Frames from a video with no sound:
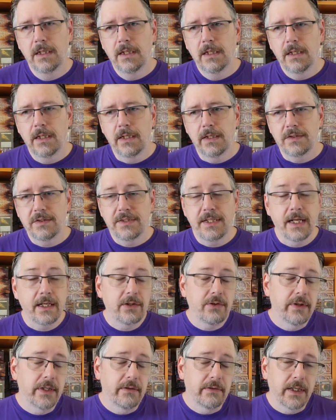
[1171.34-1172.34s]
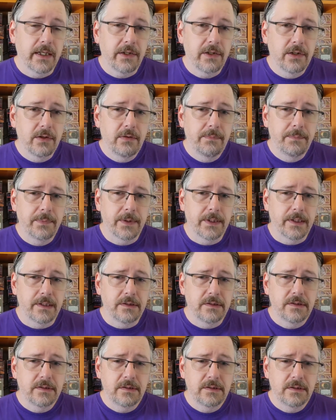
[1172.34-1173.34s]
It's not a great record,
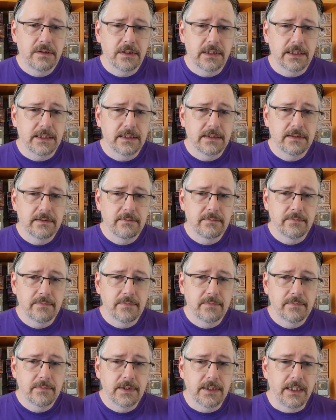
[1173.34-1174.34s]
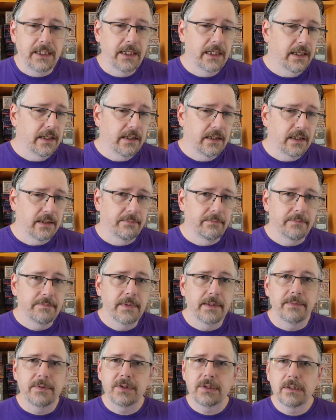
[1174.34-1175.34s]
but again,
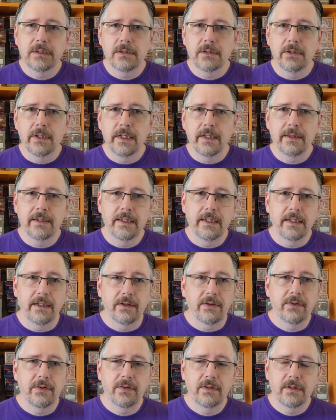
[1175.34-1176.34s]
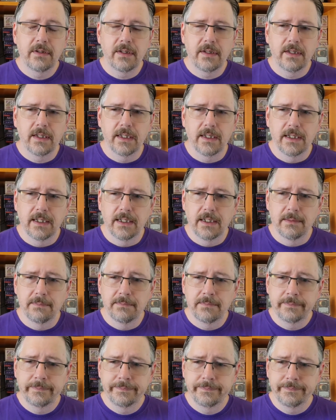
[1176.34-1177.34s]
I'm still learning things.
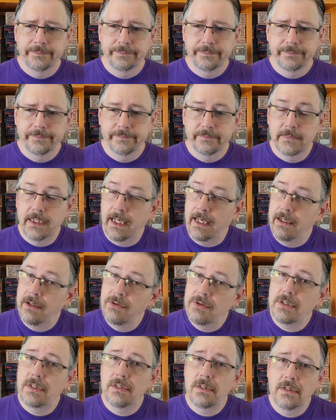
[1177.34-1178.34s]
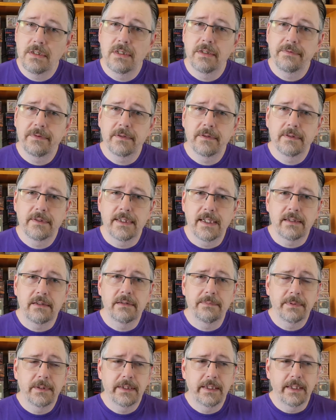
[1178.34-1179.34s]
Kano's still a difficult deck to
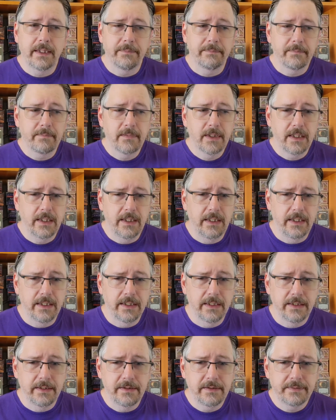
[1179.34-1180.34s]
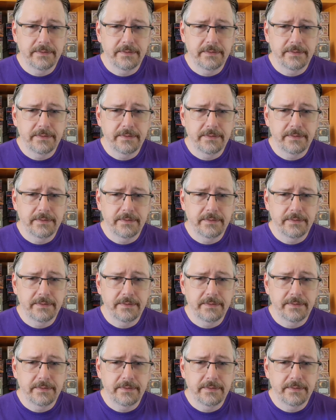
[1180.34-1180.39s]
play, and